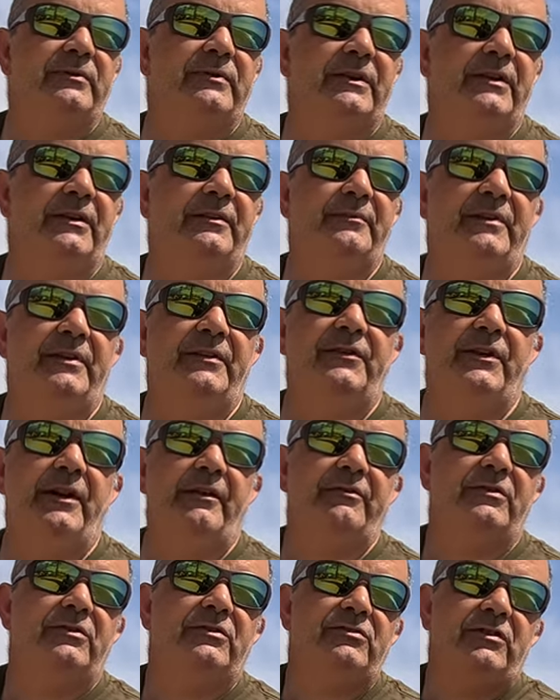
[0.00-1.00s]
Um, if you
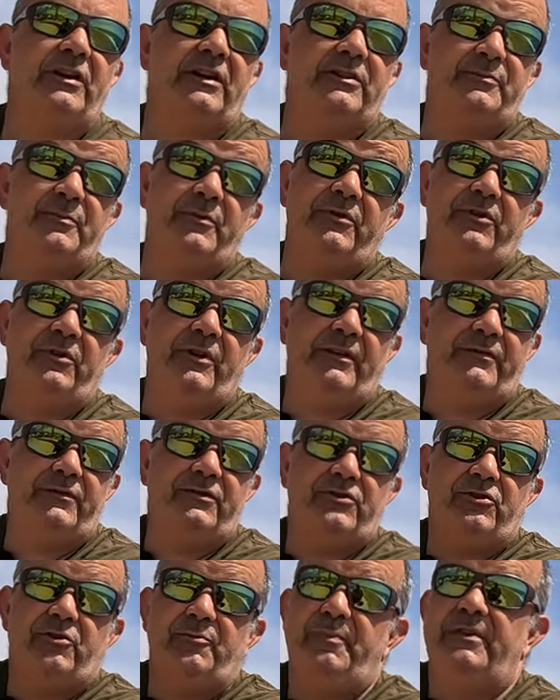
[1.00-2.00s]
haven't got transport, you have to
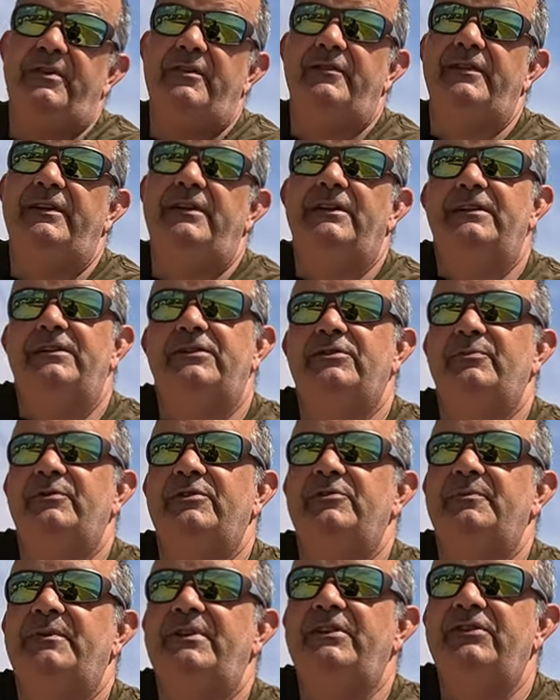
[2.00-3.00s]
shop in the village,
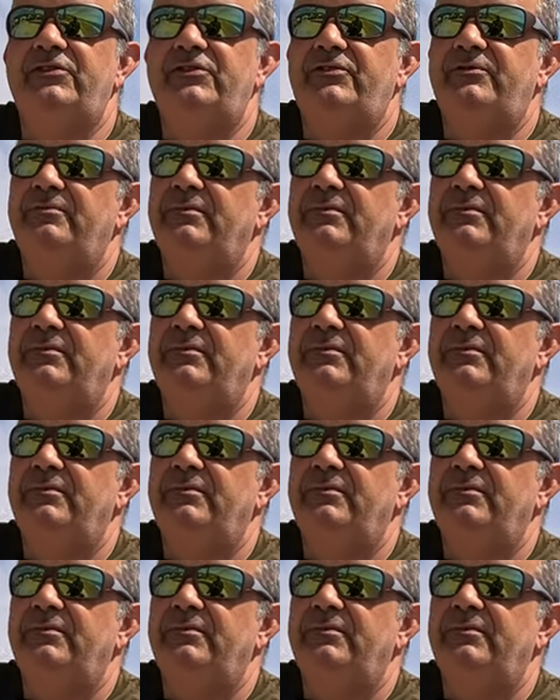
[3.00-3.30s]
which means